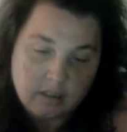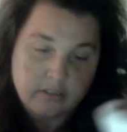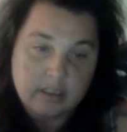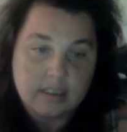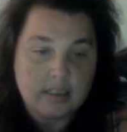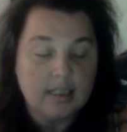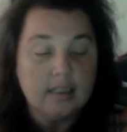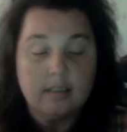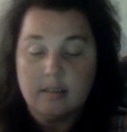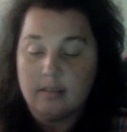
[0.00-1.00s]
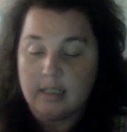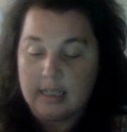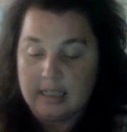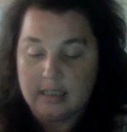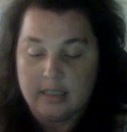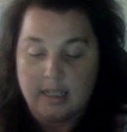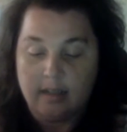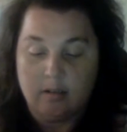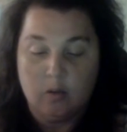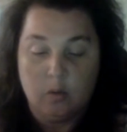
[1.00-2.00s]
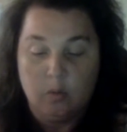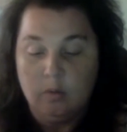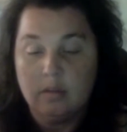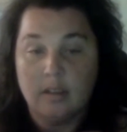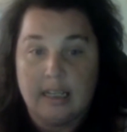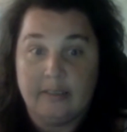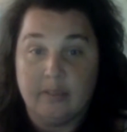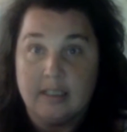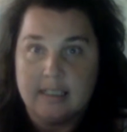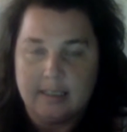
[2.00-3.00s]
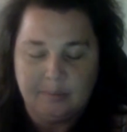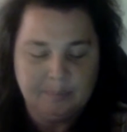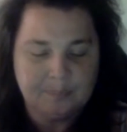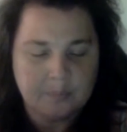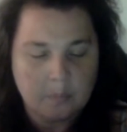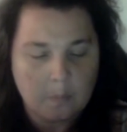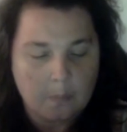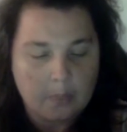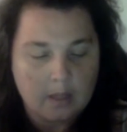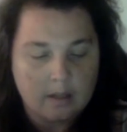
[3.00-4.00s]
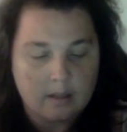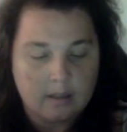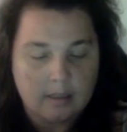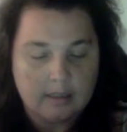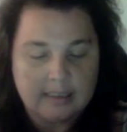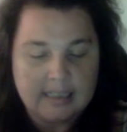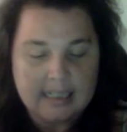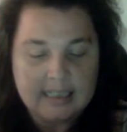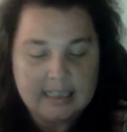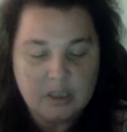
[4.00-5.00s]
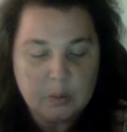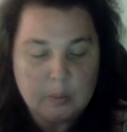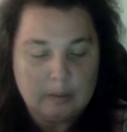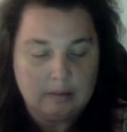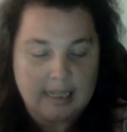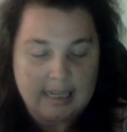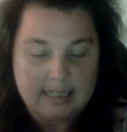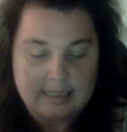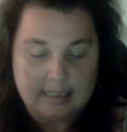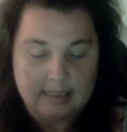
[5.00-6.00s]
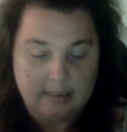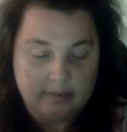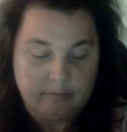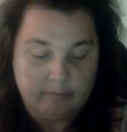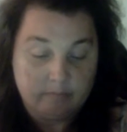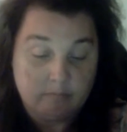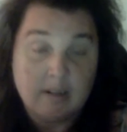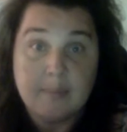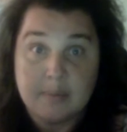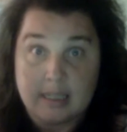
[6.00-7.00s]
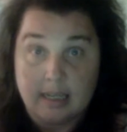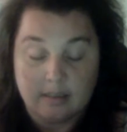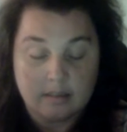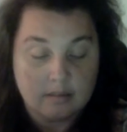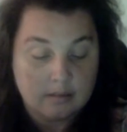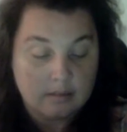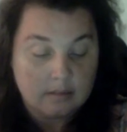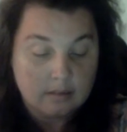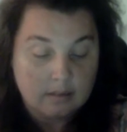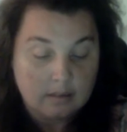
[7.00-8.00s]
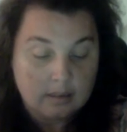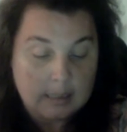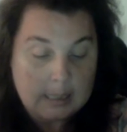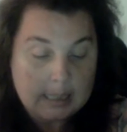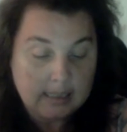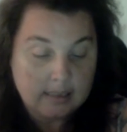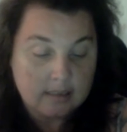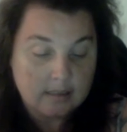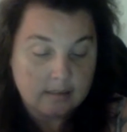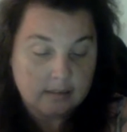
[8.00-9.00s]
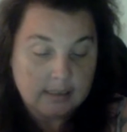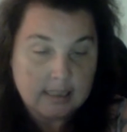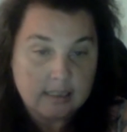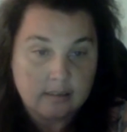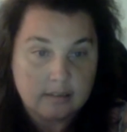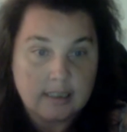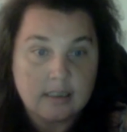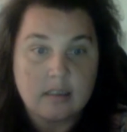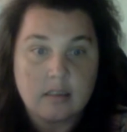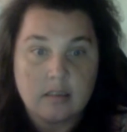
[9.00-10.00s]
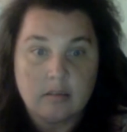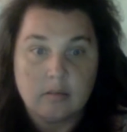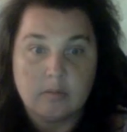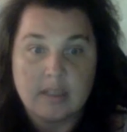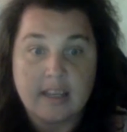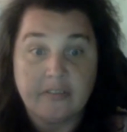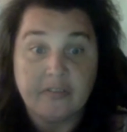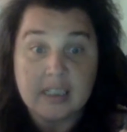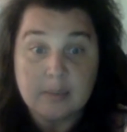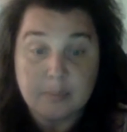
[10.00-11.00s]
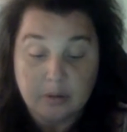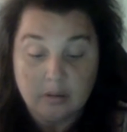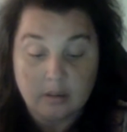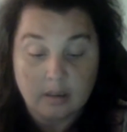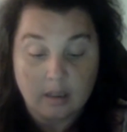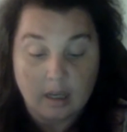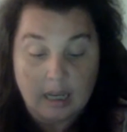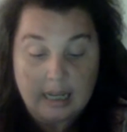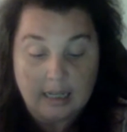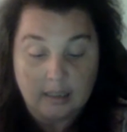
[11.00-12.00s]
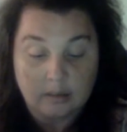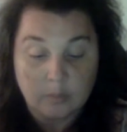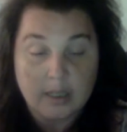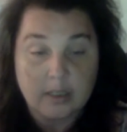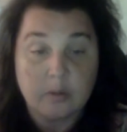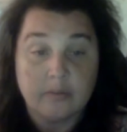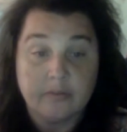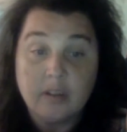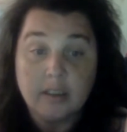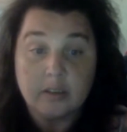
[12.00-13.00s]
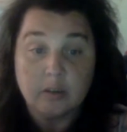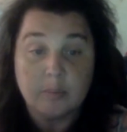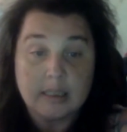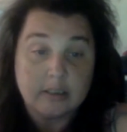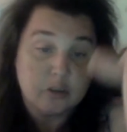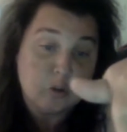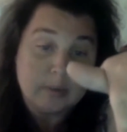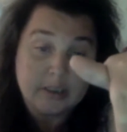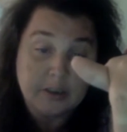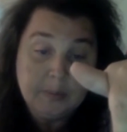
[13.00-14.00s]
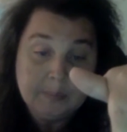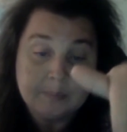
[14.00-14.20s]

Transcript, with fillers: that does it, and they are called, had it written down, uh, Yankee Doodle Candy in Ramsgate. And uh, yeah, links to their Facebook and where you can find them in the doobly-doo.